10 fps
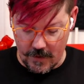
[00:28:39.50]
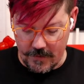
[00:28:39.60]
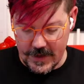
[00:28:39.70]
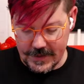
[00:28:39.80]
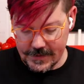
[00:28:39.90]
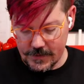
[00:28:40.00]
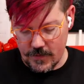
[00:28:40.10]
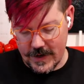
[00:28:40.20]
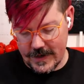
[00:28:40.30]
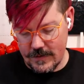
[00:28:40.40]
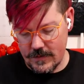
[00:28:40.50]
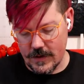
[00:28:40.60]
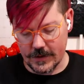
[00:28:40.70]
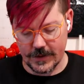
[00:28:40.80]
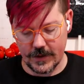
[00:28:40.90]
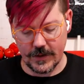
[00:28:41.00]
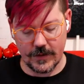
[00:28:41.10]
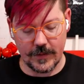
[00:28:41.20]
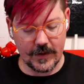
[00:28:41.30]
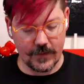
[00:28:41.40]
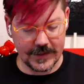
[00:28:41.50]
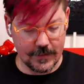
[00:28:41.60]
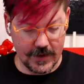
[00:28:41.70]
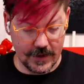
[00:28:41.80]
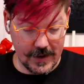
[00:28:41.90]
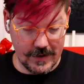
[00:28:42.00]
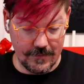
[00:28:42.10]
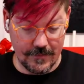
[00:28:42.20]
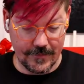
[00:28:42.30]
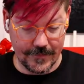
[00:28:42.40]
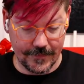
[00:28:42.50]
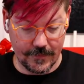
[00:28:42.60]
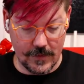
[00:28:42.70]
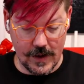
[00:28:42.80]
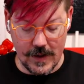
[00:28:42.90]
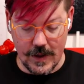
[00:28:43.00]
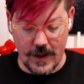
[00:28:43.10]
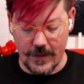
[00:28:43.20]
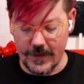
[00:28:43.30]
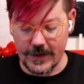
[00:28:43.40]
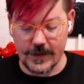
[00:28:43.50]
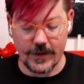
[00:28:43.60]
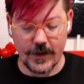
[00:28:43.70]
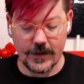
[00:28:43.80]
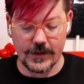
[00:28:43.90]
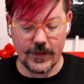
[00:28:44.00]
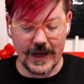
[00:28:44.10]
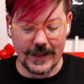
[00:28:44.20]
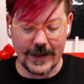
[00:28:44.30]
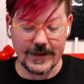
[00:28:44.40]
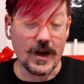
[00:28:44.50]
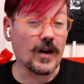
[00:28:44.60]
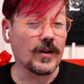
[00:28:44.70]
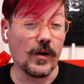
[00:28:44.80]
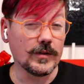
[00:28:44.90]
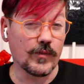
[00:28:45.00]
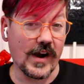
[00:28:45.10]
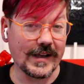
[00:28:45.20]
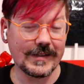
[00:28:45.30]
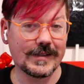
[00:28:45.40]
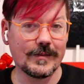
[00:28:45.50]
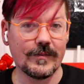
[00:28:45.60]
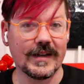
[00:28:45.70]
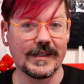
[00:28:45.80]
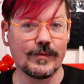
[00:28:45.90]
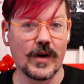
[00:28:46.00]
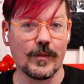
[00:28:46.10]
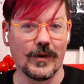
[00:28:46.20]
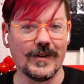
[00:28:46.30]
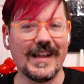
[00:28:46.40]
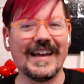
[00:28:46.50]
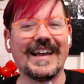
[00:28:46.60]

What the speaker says: This one, I'll show you in a minute once I put it on. These are those, what I like to call gold bricks, but it's purple.